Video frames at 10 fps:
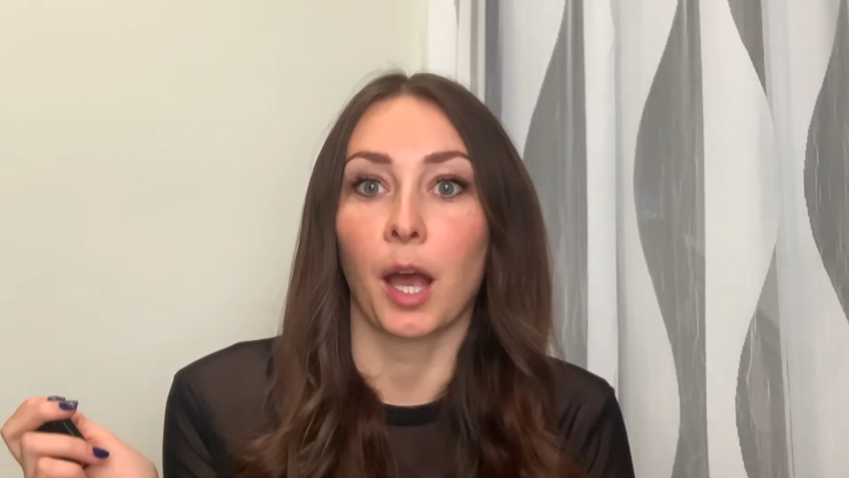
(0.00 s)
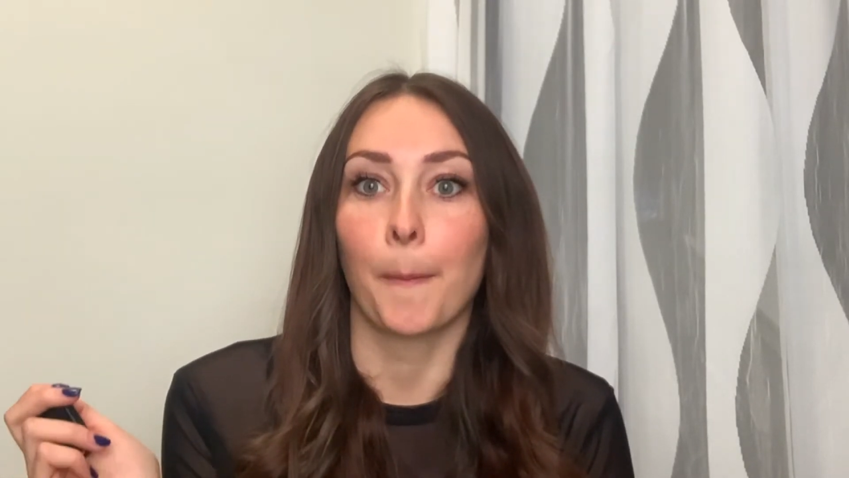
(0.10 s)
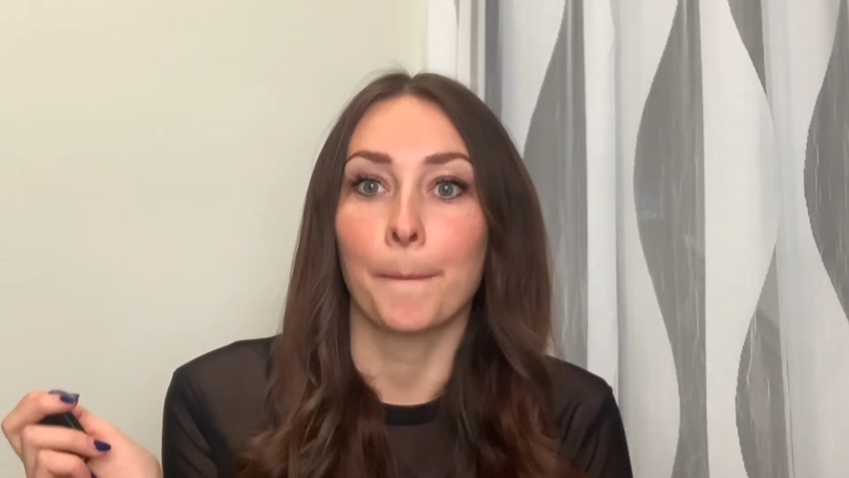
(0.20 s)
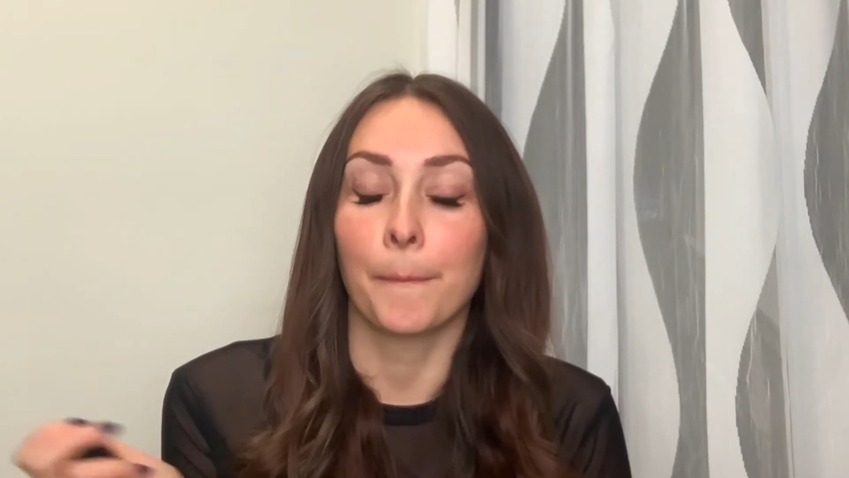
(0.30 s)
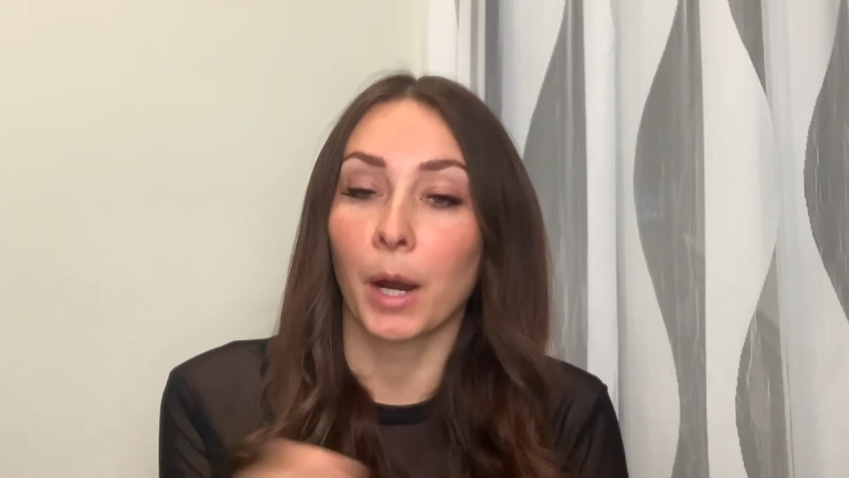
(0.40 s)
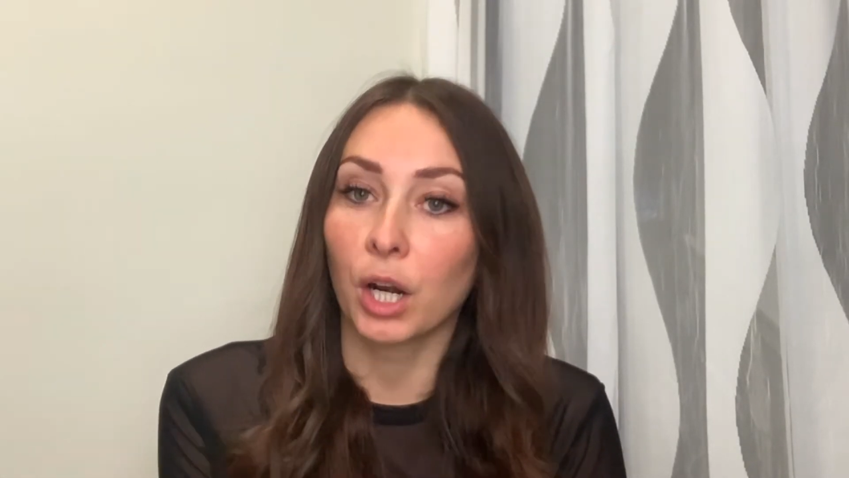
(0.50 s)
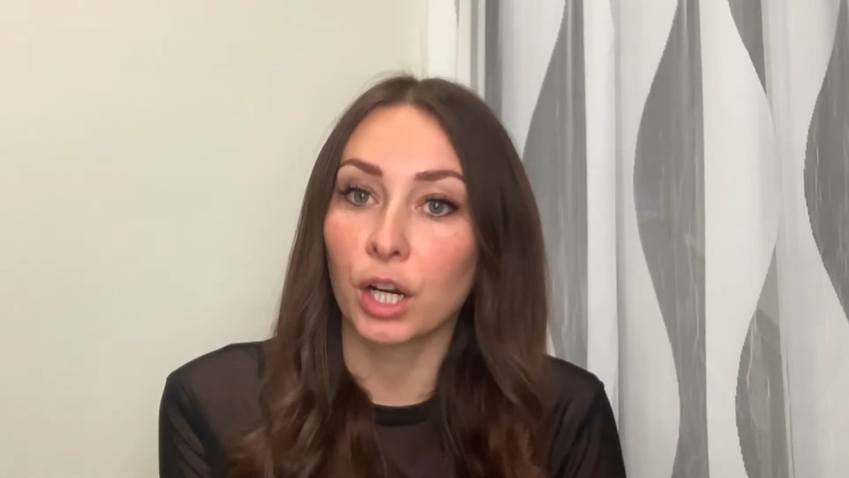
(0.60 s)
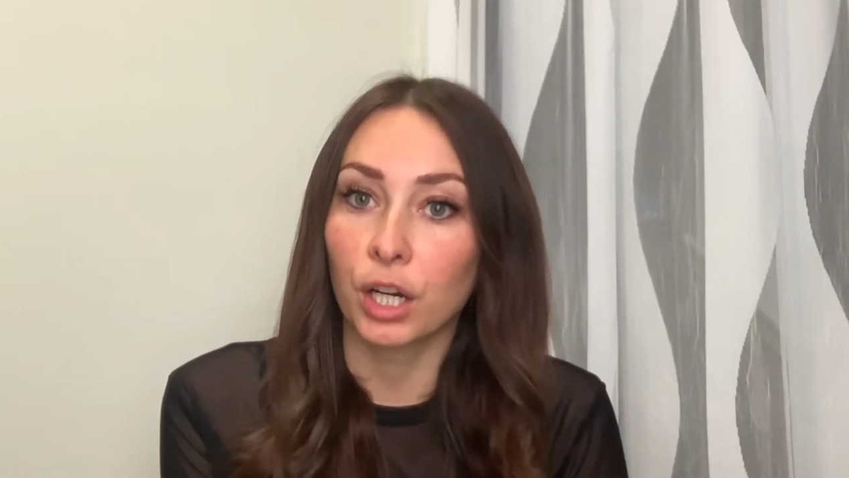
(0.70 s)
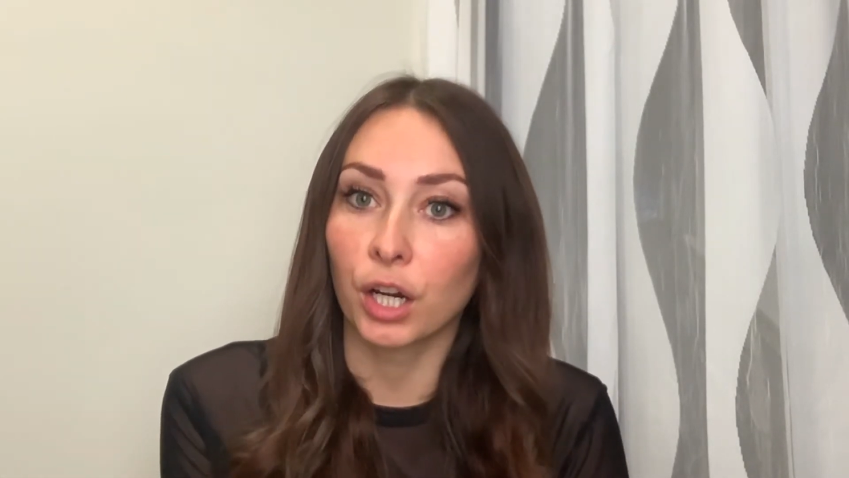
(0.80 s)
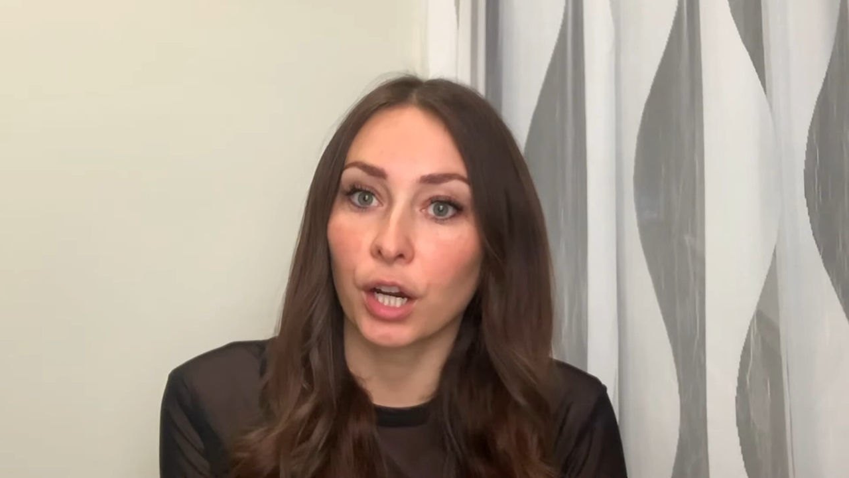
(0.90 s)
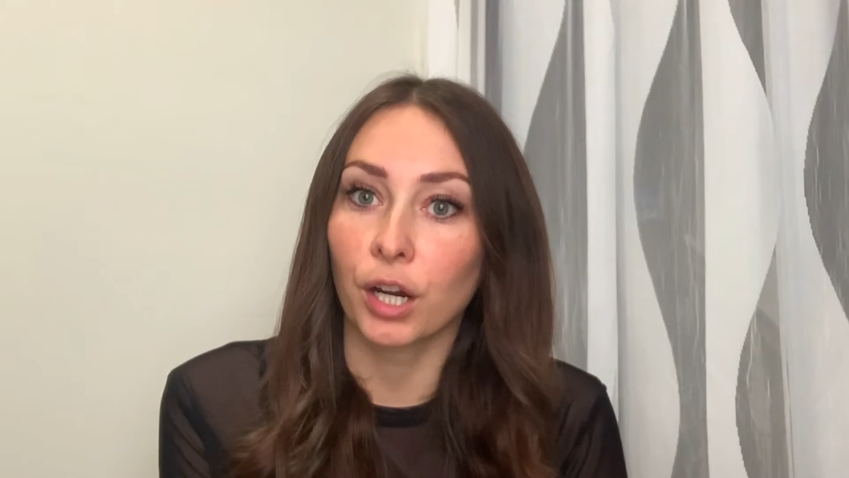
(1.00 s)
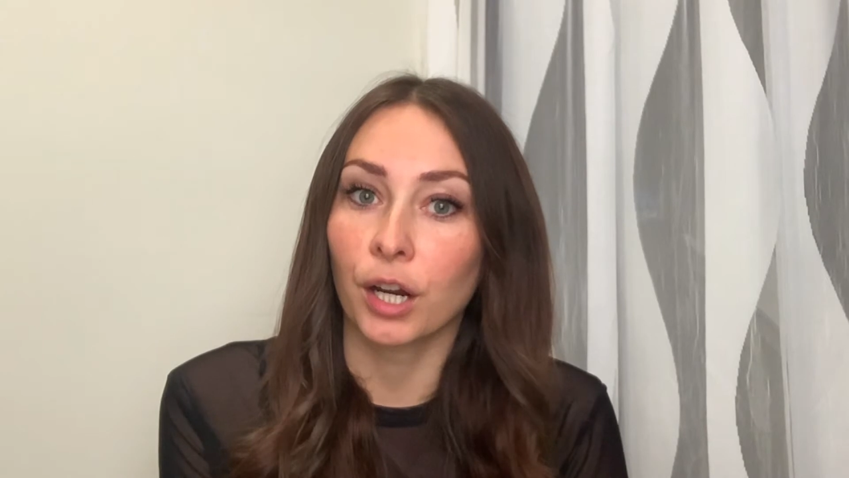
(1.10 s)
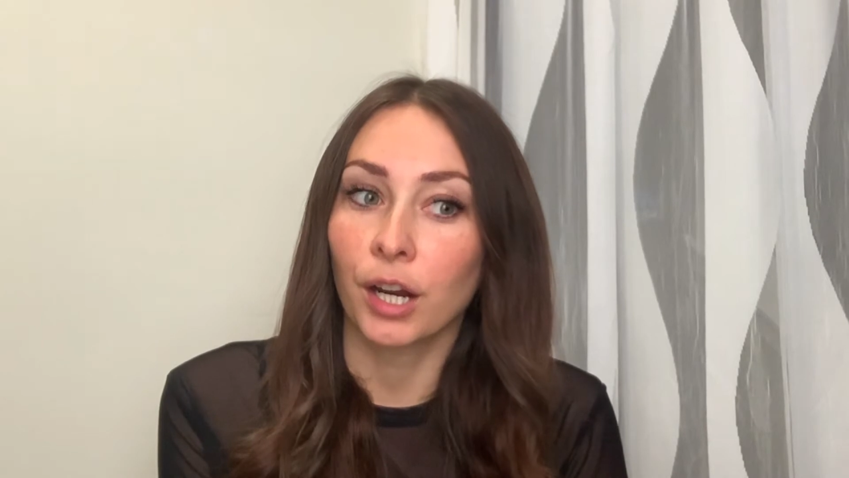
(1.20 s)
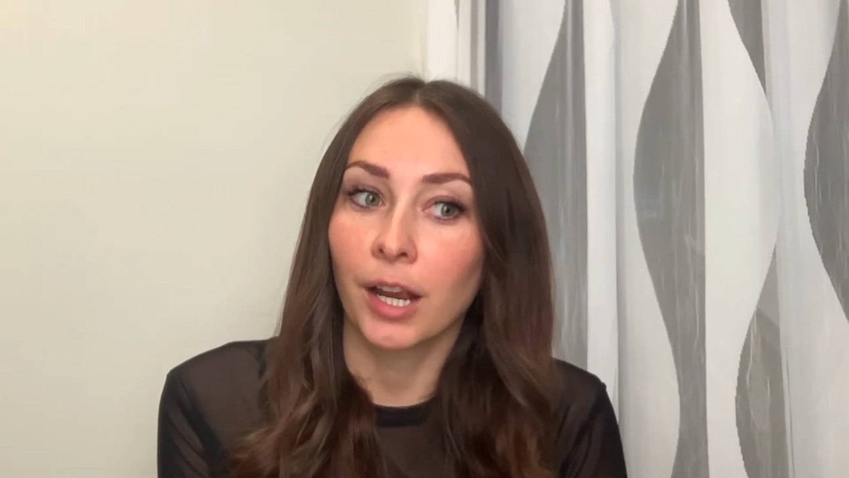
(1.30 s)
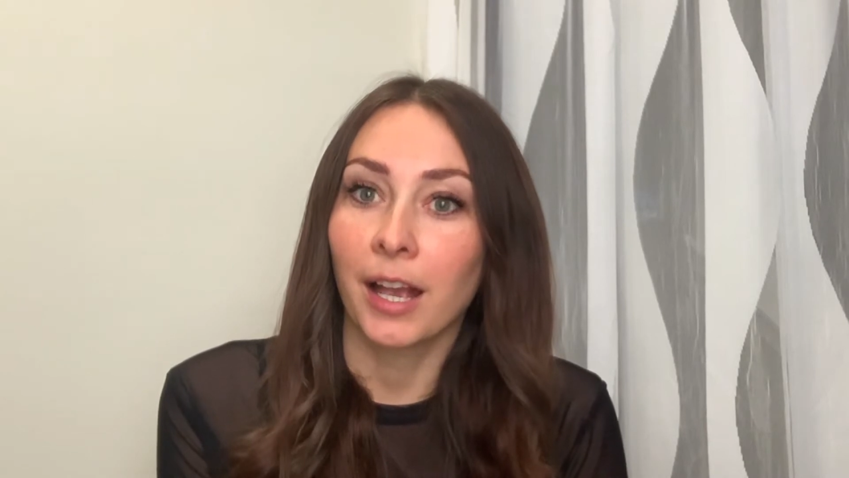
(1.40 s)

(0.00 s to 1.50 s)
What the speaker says: marker